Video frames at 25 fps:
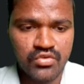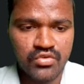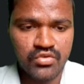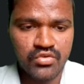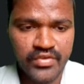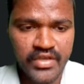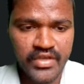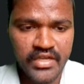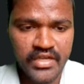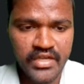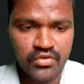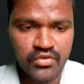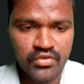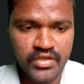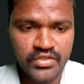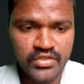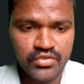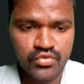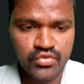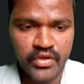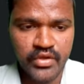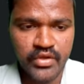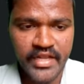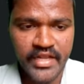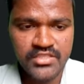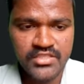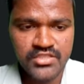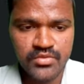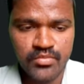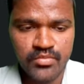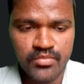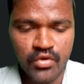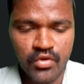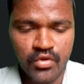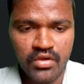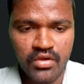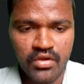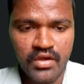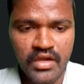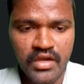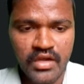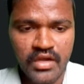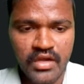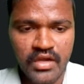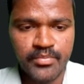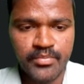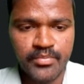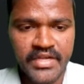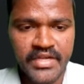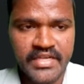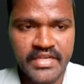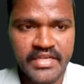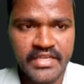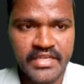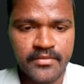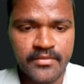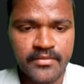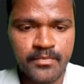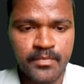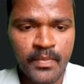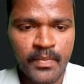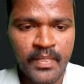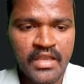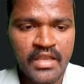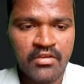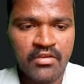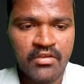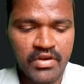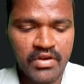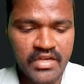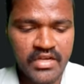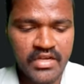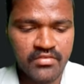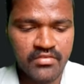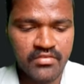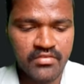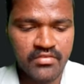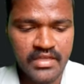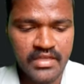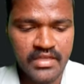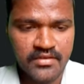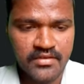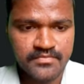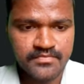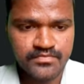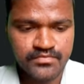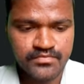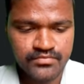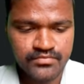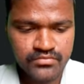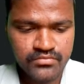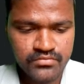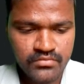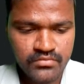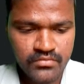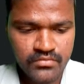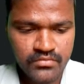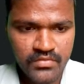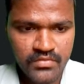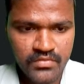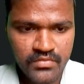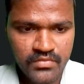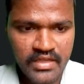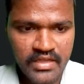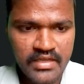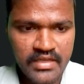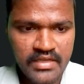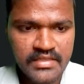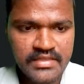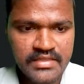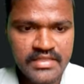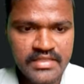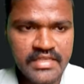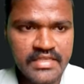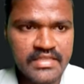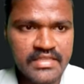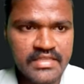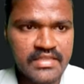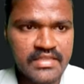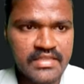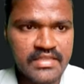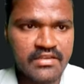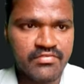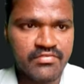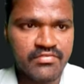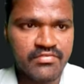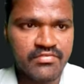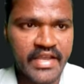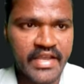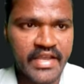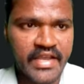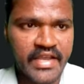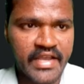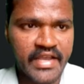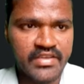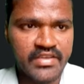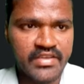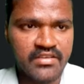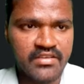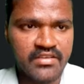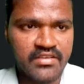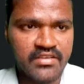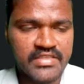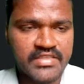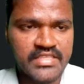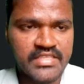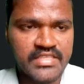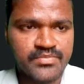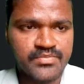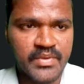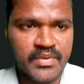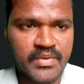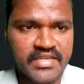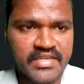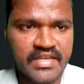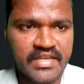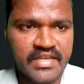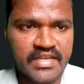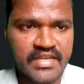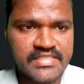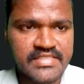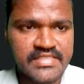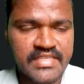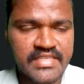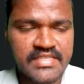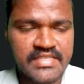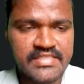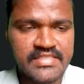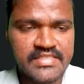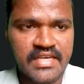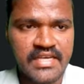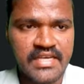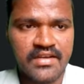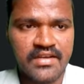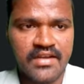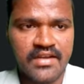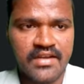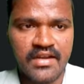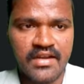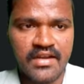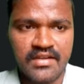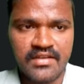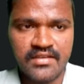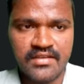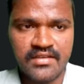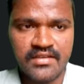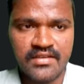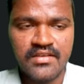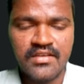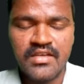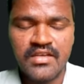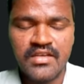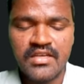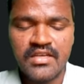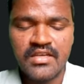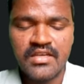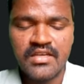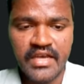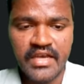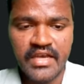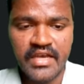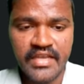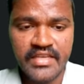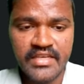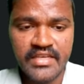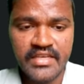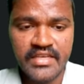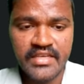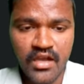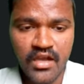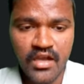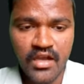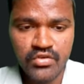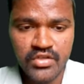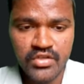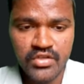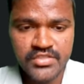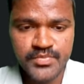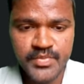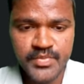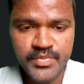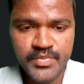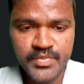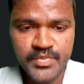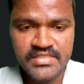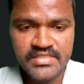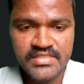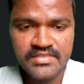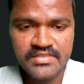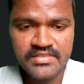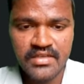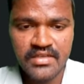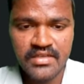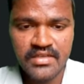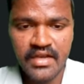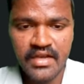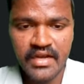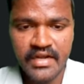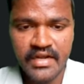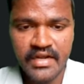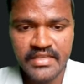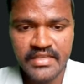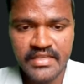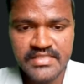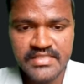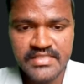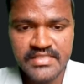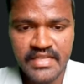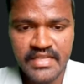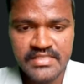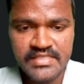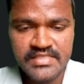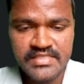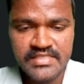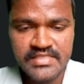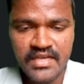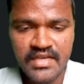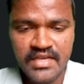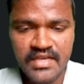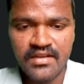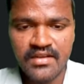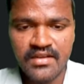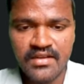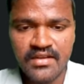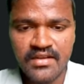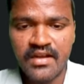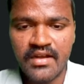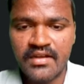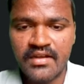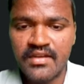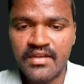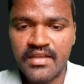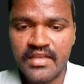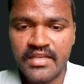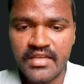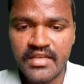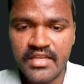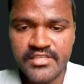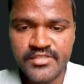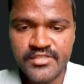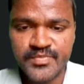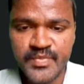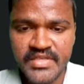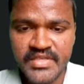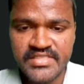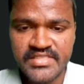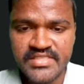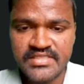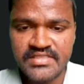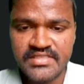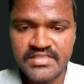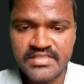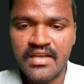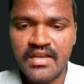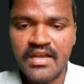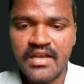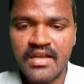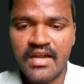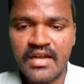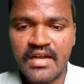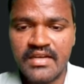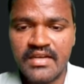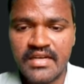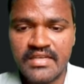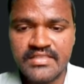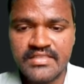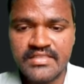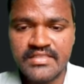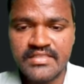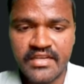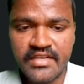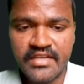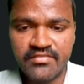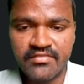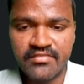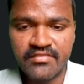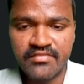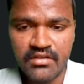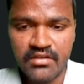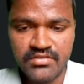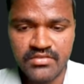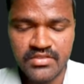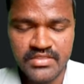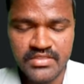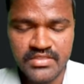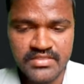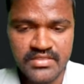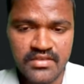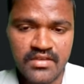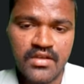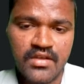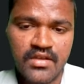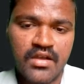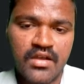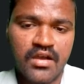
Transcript: true, we are going to else block and printing whatever the thing that we are having with this particular single star and the in outer spaces and a single star and inner spaces, and at the end we have this